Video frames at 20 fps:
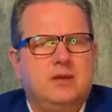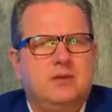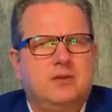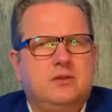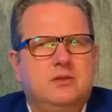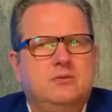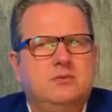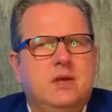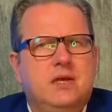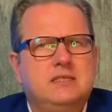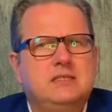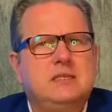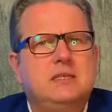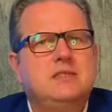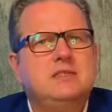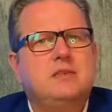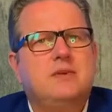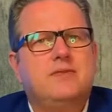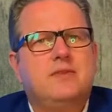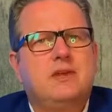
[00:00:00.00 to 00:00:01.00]
The
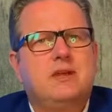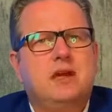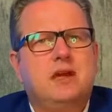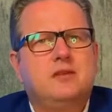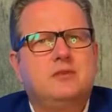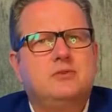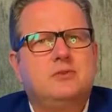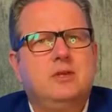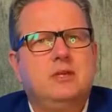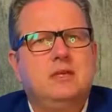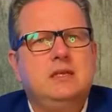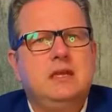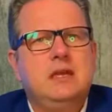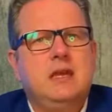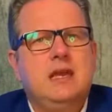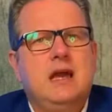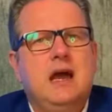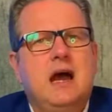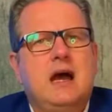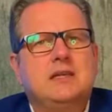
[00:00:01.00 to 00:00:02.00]
residents of the country
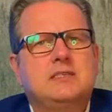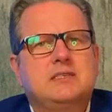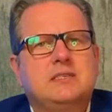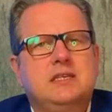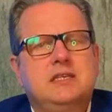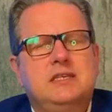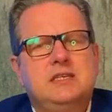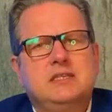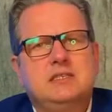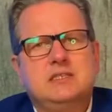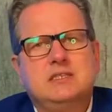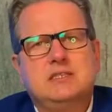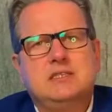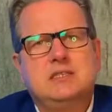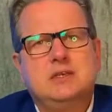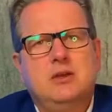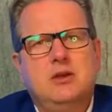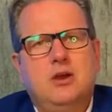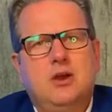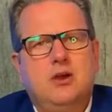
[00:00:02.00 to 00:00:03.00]
are
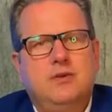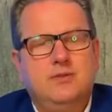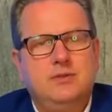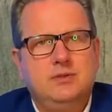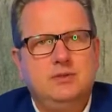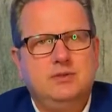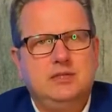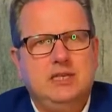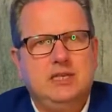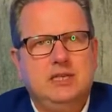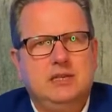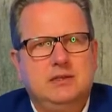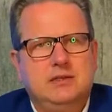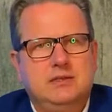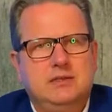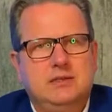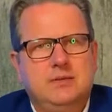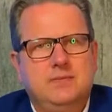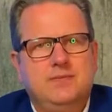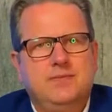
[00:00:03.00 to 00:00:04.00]
citizens of New
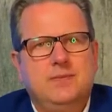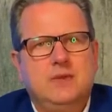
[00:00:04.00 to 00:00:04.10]
Zealand.